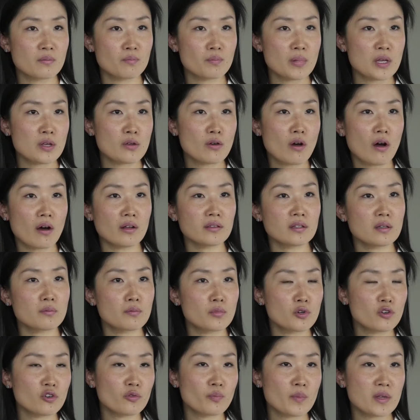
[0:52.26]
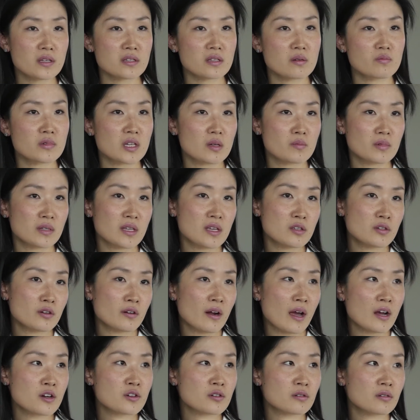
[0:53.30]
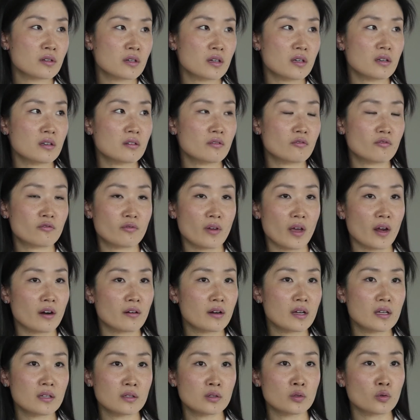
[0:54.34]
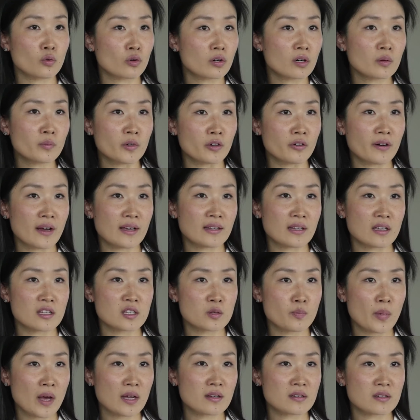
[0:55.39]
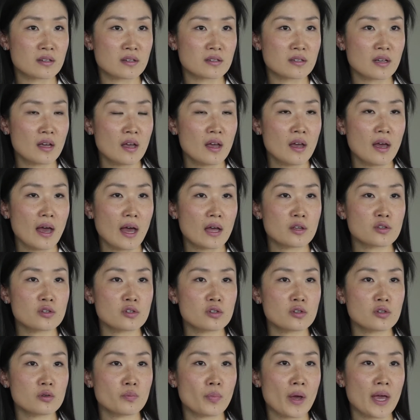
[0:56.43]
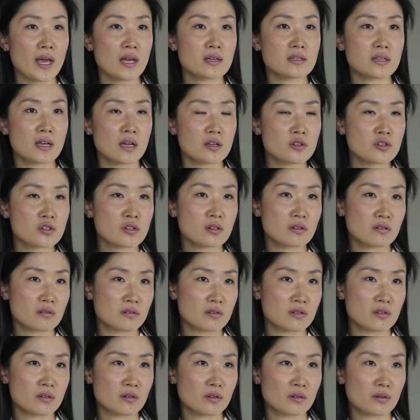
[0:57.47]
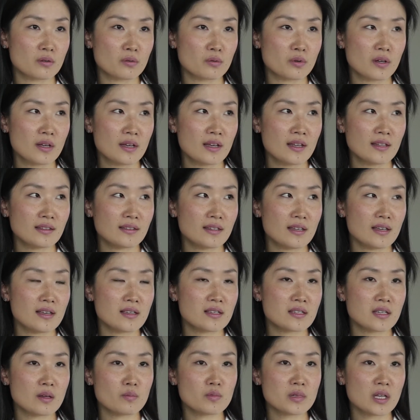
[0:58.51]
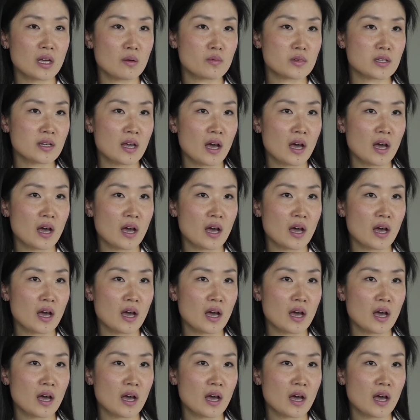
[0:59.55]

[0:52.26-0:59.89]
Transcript: beyond the movement symptoms, these are actually very normal and expected. And to pay attention to these symptoms